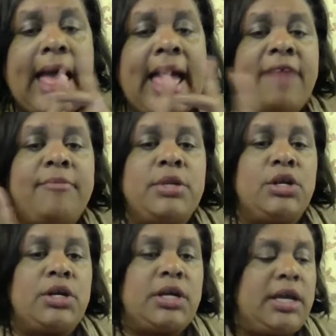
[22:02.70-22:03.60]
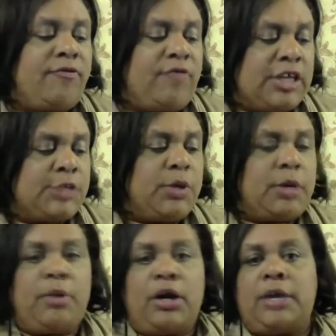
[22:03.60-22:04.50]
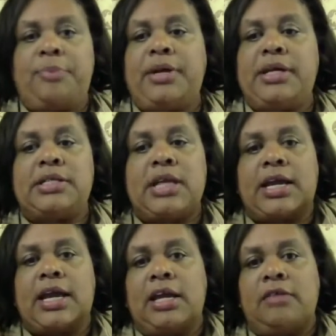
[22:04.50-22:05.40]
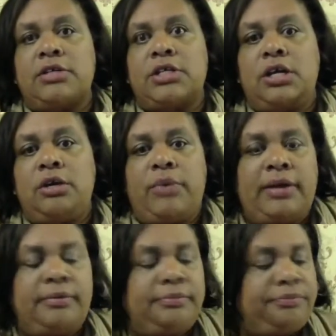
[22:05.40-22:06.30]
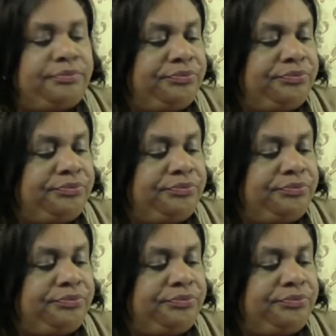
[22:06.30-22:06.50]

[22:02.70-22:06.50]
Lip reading: I have been looking at Facebook Marketplace and I can't even tell you when.